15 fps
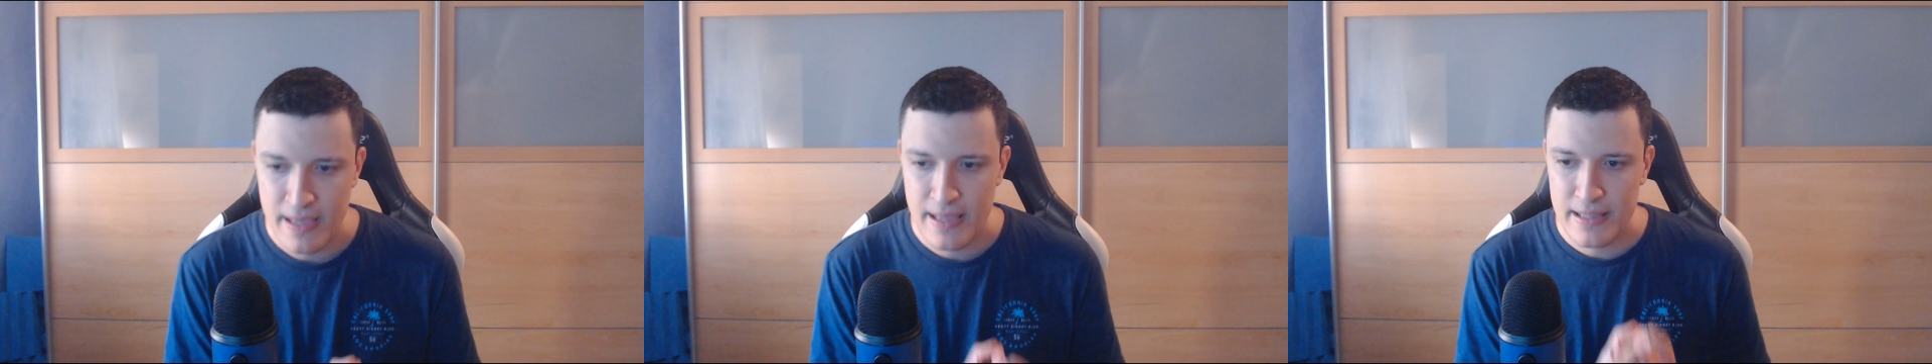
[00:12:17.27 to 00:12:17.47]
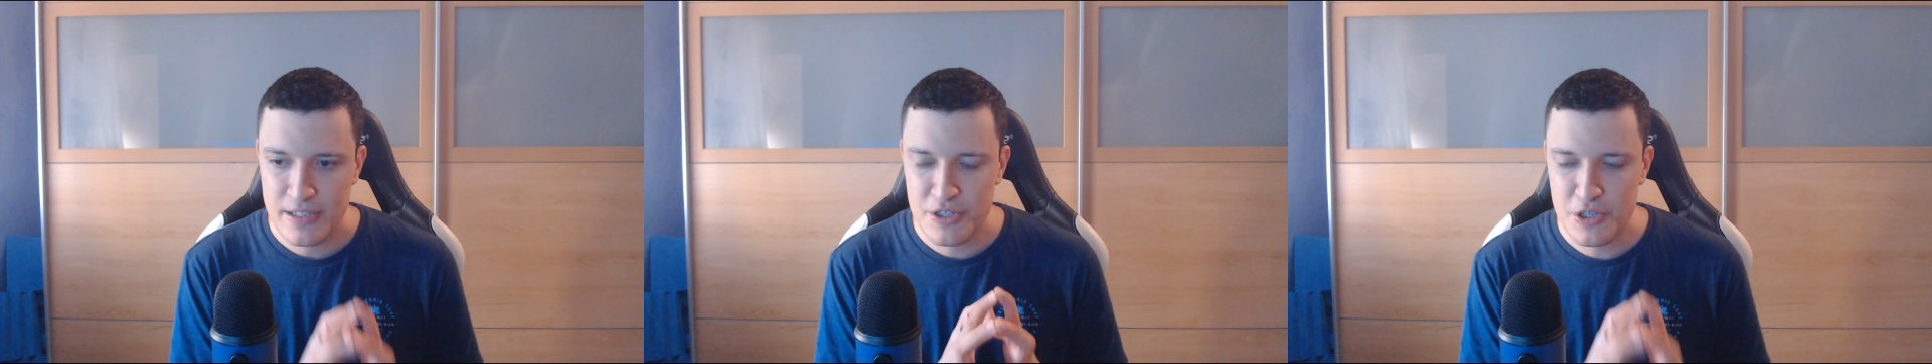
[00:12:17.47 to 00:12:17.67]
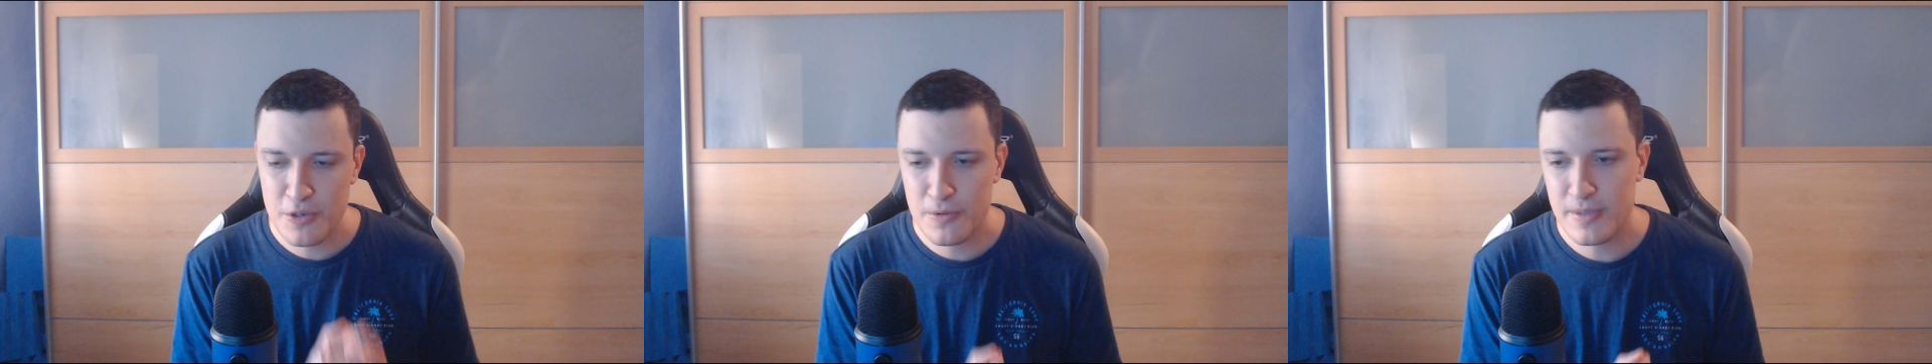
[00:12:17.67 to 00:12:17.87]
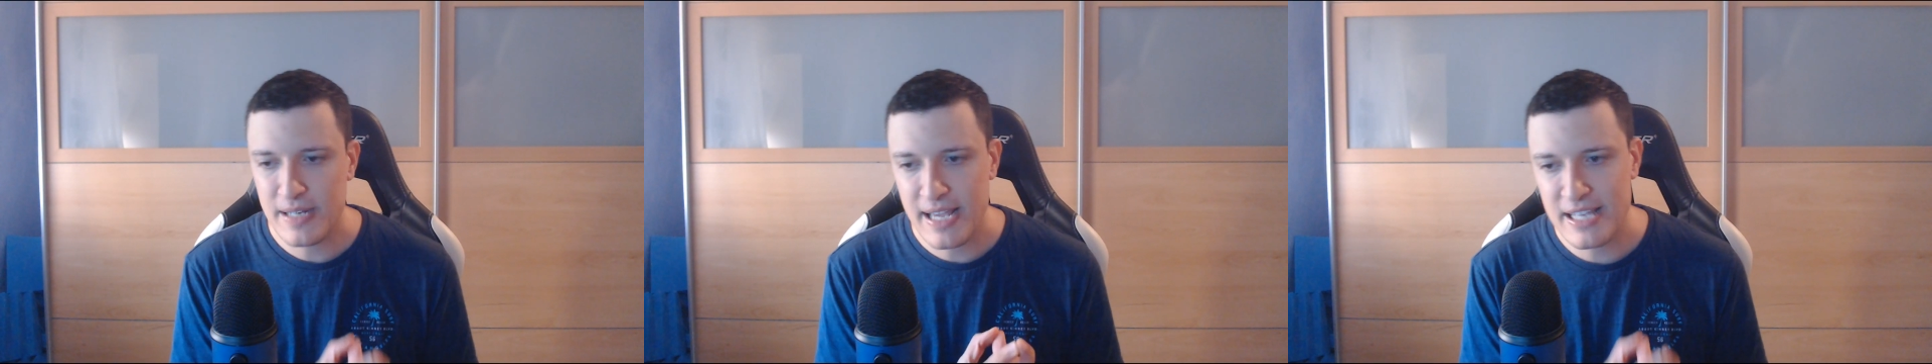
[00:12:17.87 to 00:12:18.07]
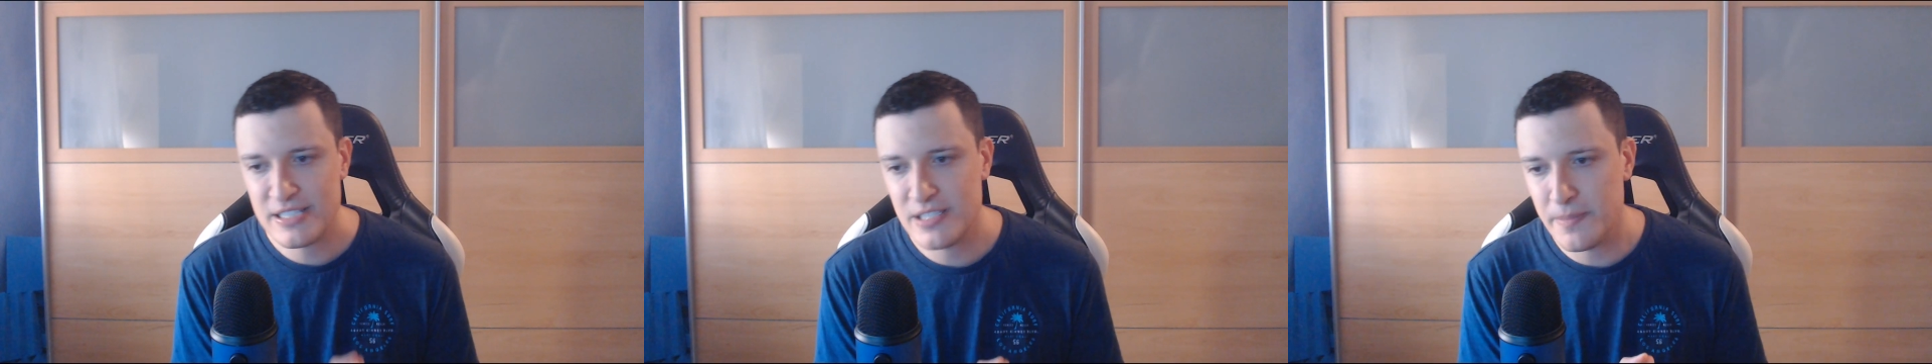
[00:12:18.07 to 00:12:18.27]
Shooting
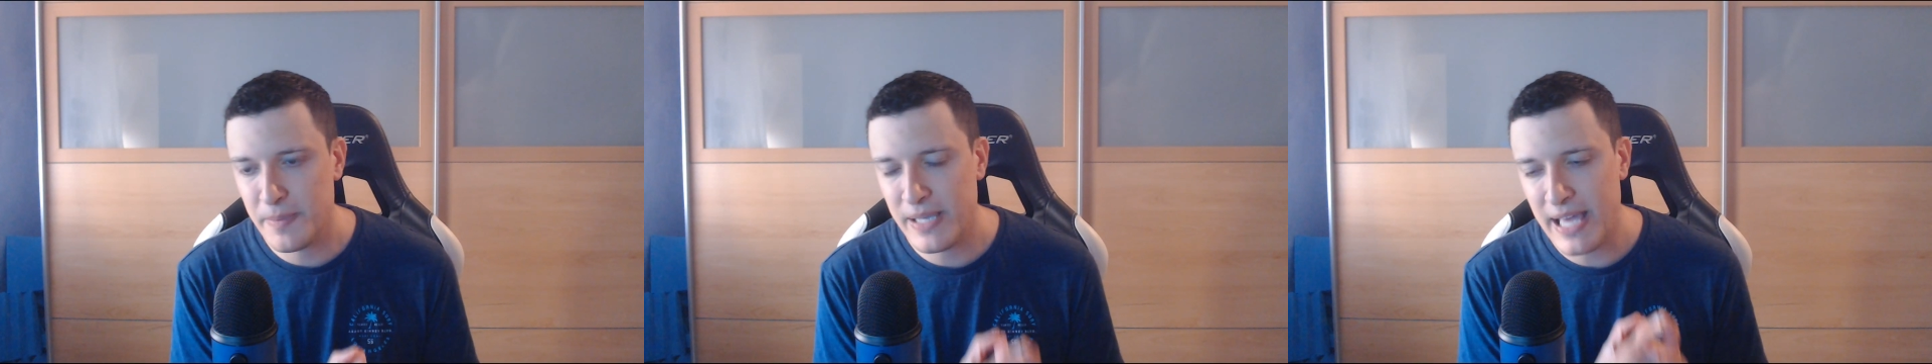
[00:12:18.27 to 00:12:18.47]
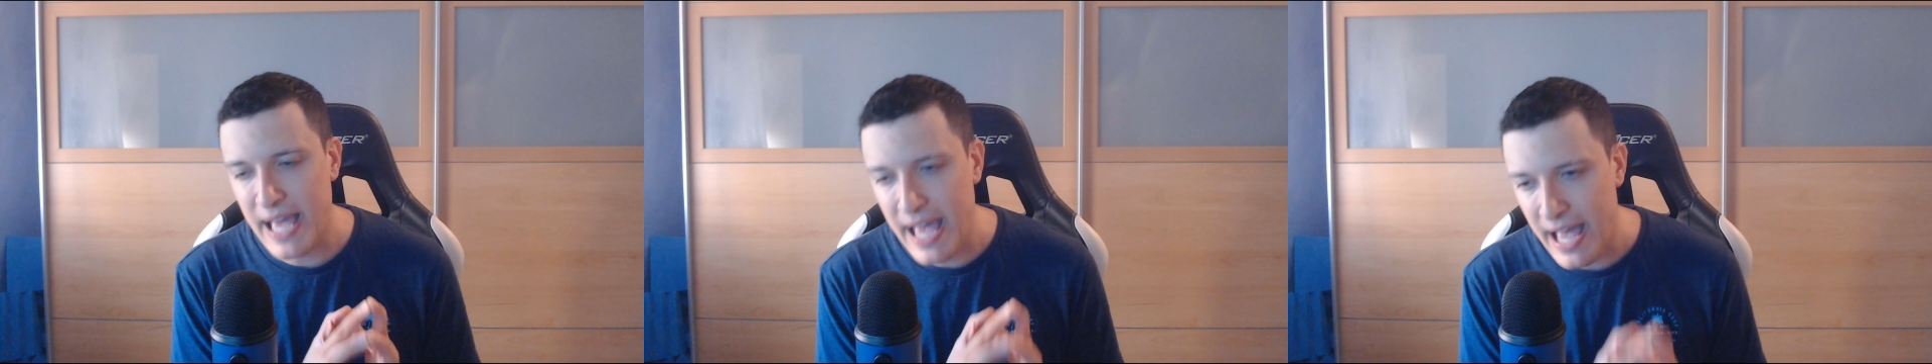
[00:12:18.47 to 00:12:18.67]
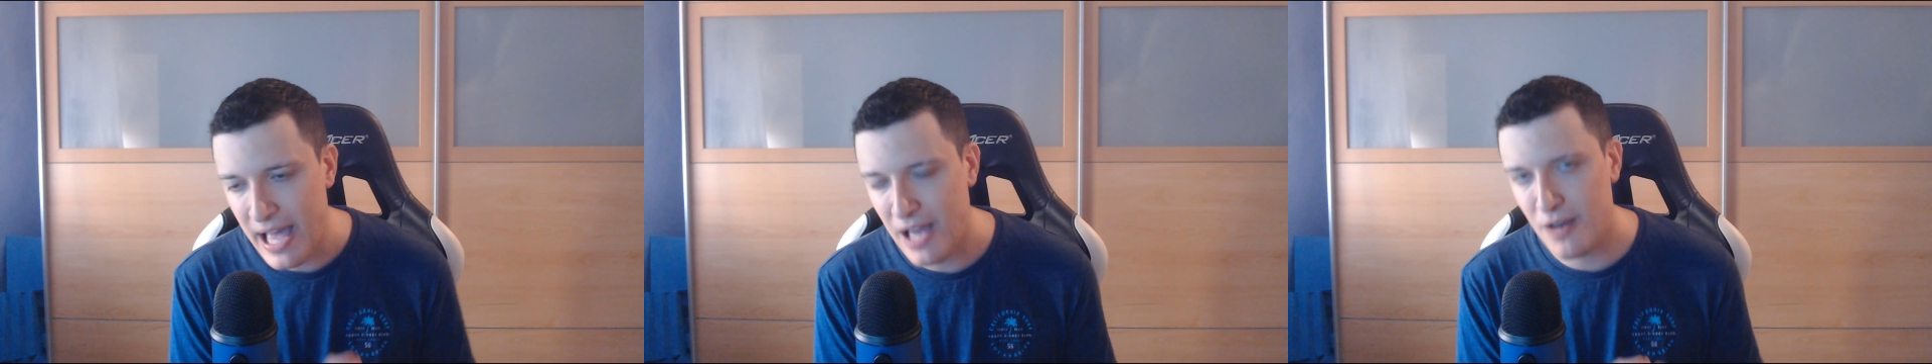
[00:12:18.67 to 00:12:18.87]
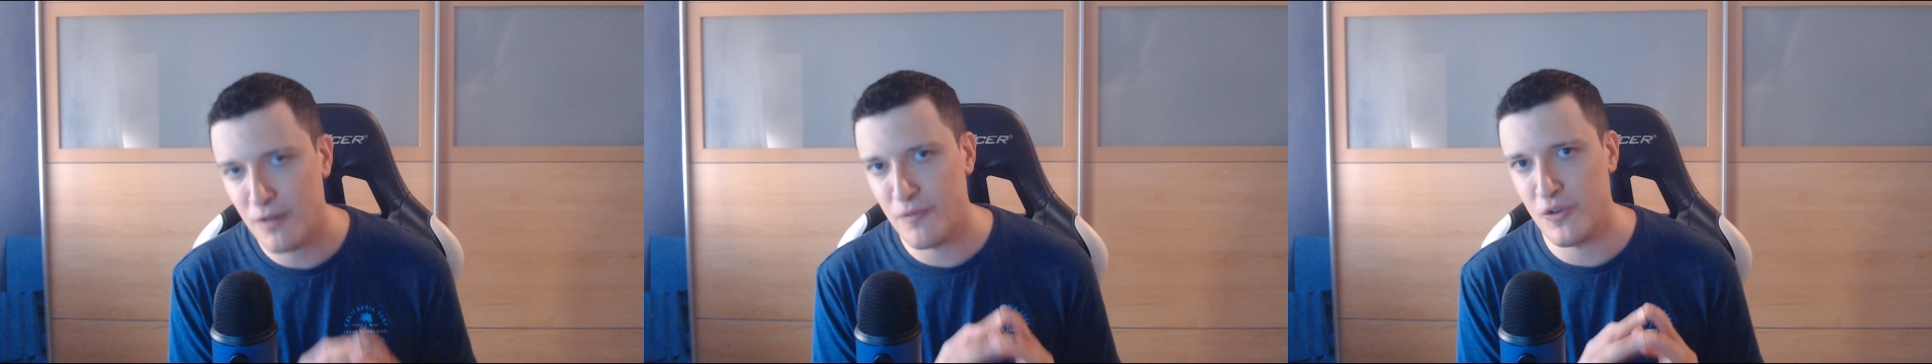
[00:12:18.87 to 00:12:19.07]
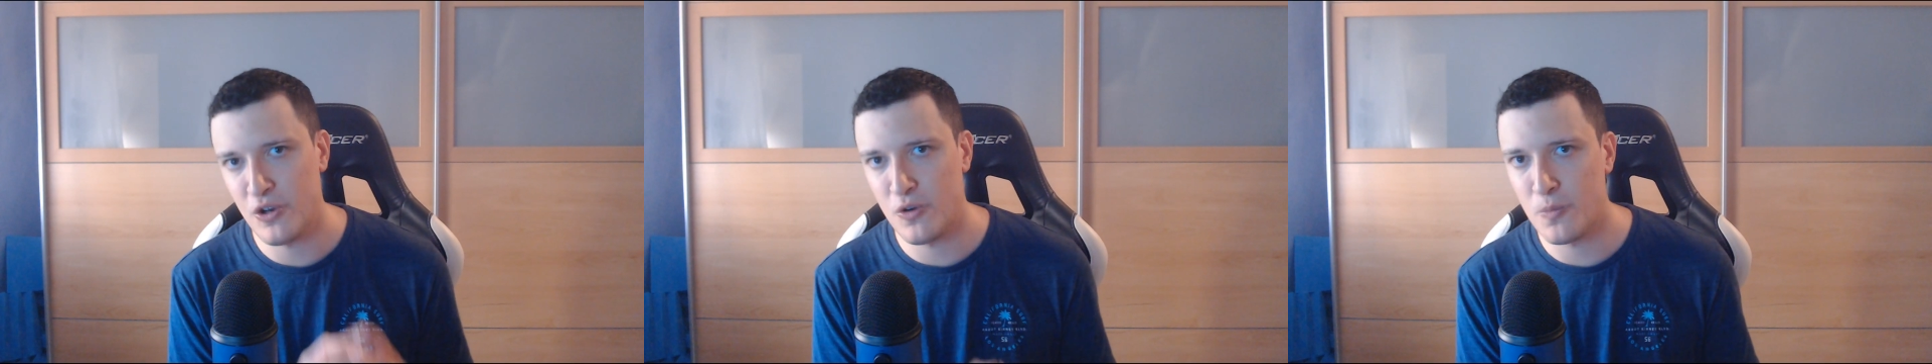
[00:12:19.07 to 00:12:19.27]
has to be a hell of
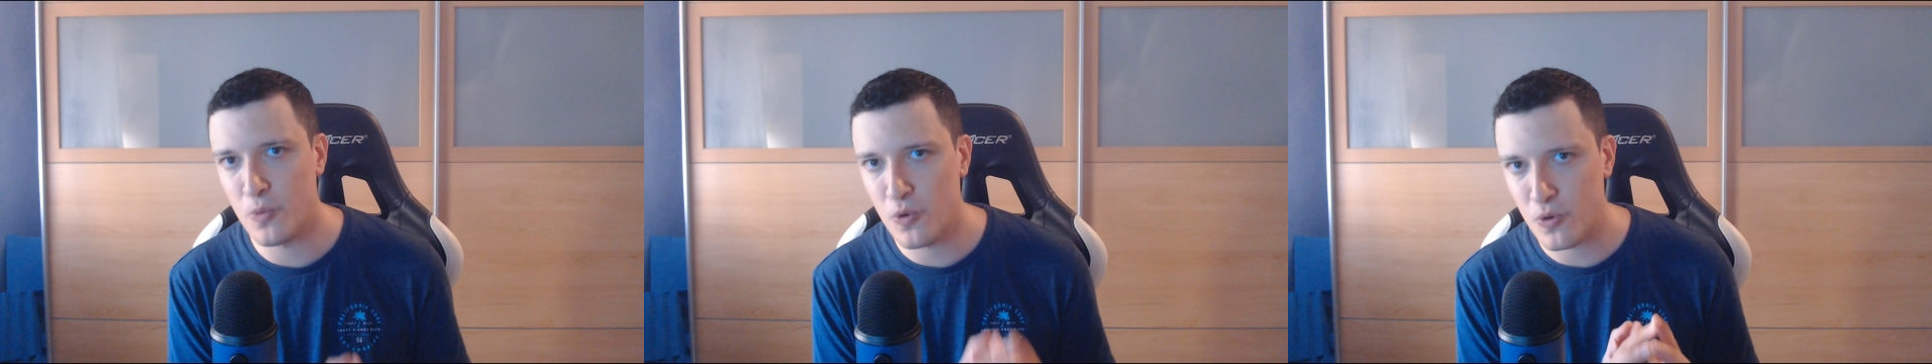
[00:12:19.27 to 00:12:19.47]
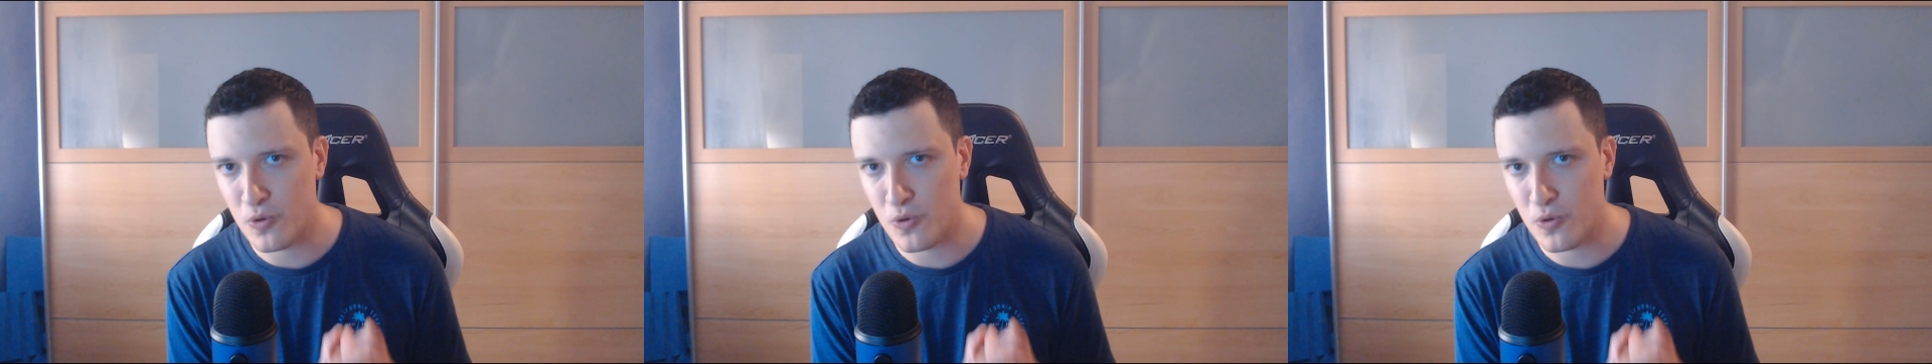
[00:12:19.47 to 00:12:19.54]
a lot more